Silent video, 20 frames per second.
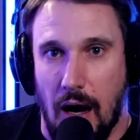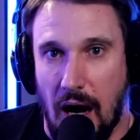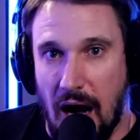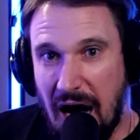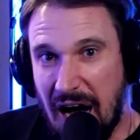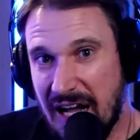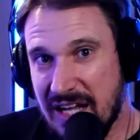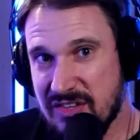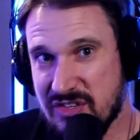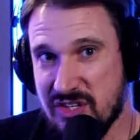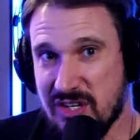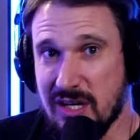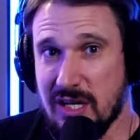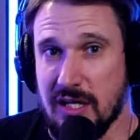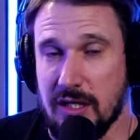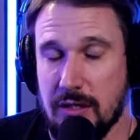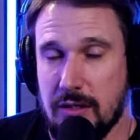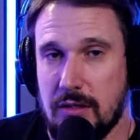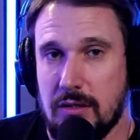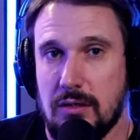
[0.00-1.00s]
I
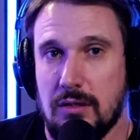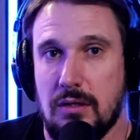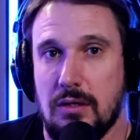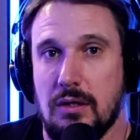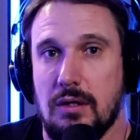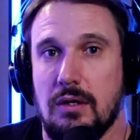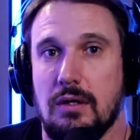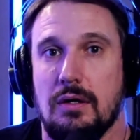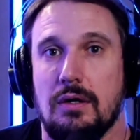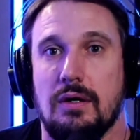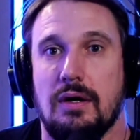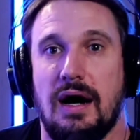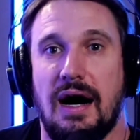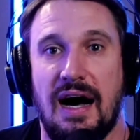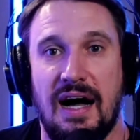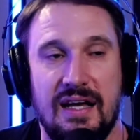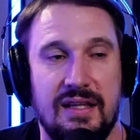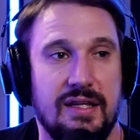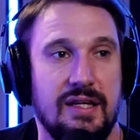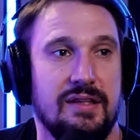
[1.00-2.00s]

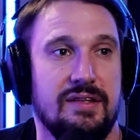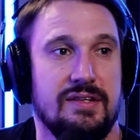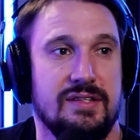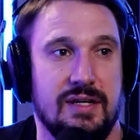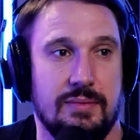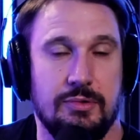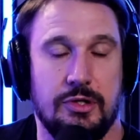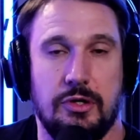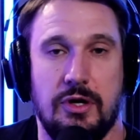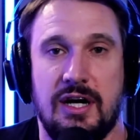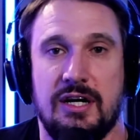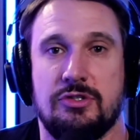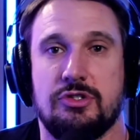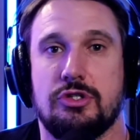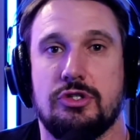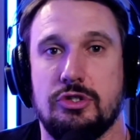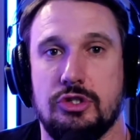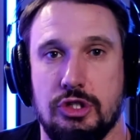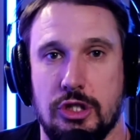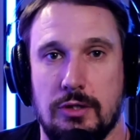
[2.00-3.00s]
think the Democrats
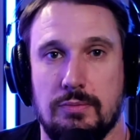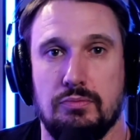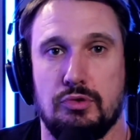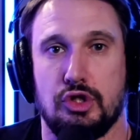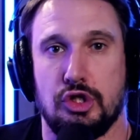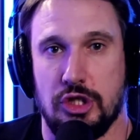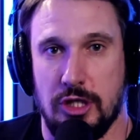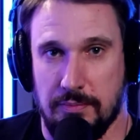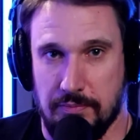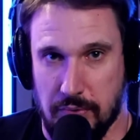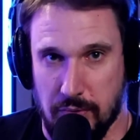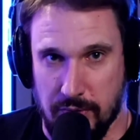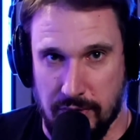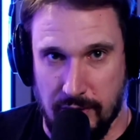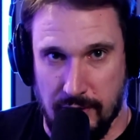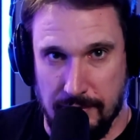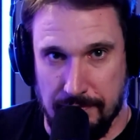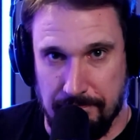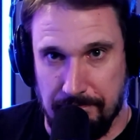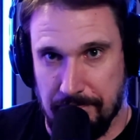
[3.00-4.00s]
should jump ship with
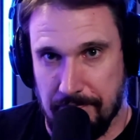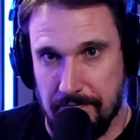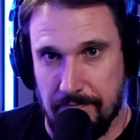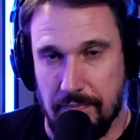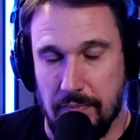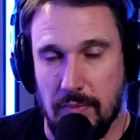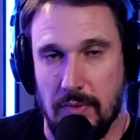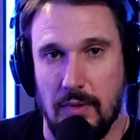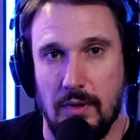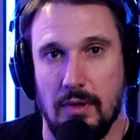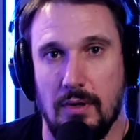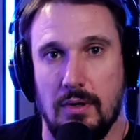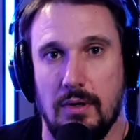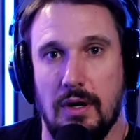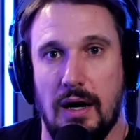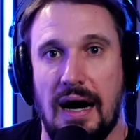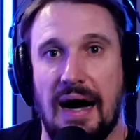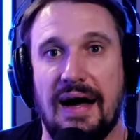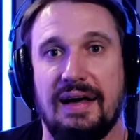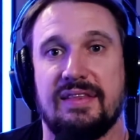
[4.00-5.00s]
him.
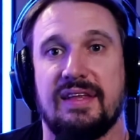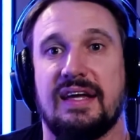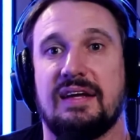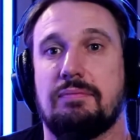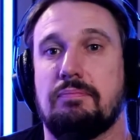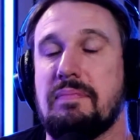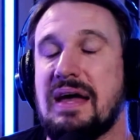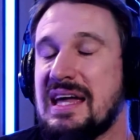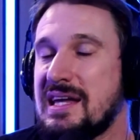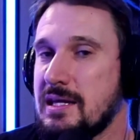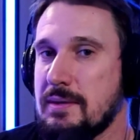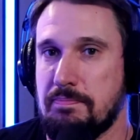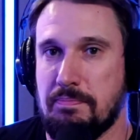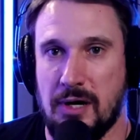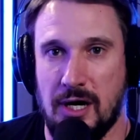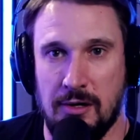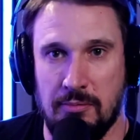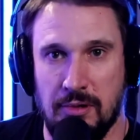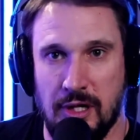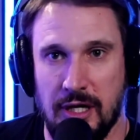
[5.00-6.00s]
I think make it
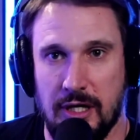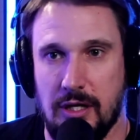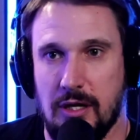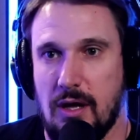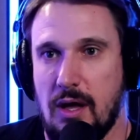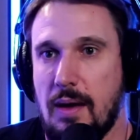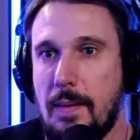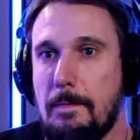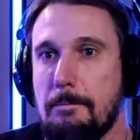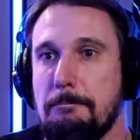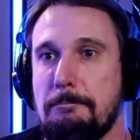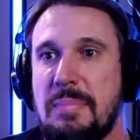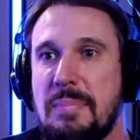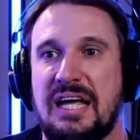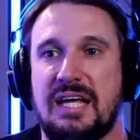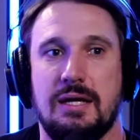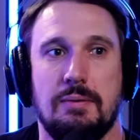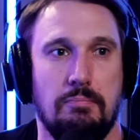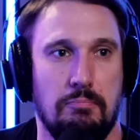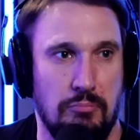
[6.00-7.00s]
public,
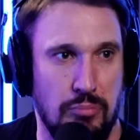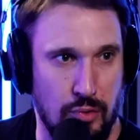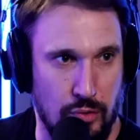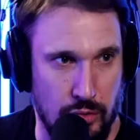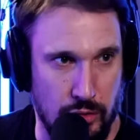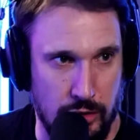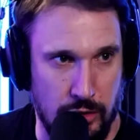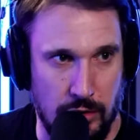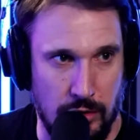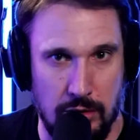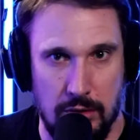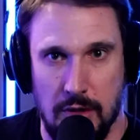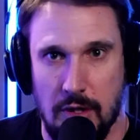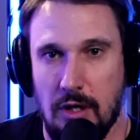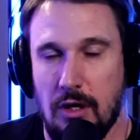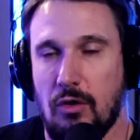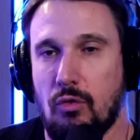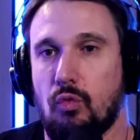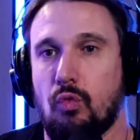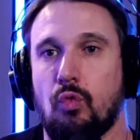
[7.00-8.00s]
make it brutal,
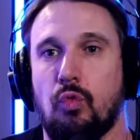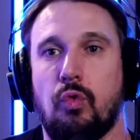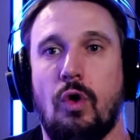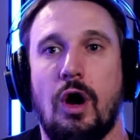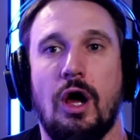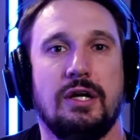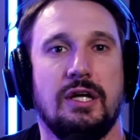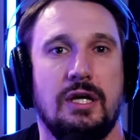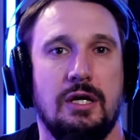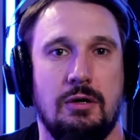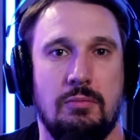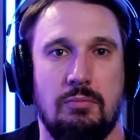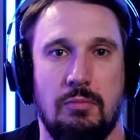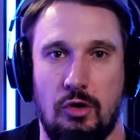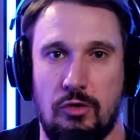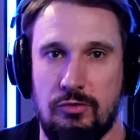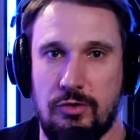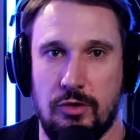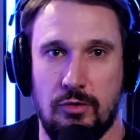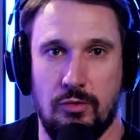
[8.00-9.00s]
run him
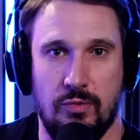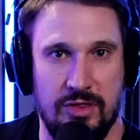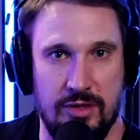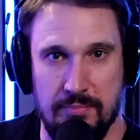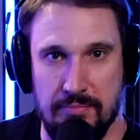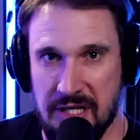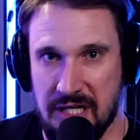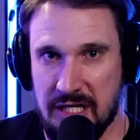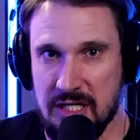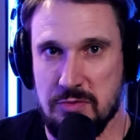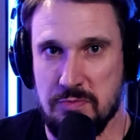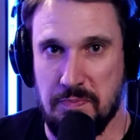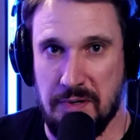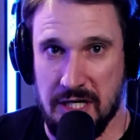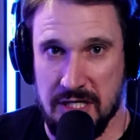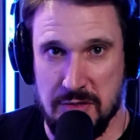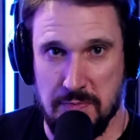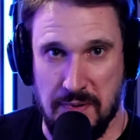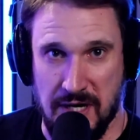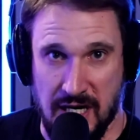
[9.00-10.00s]
over with the biggest
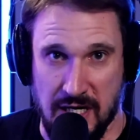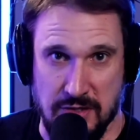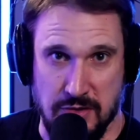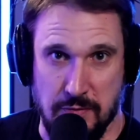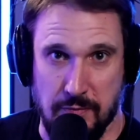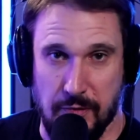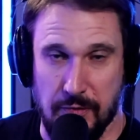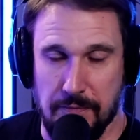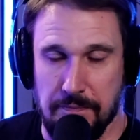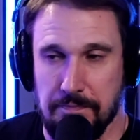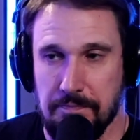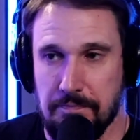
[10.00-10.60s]
bus possible.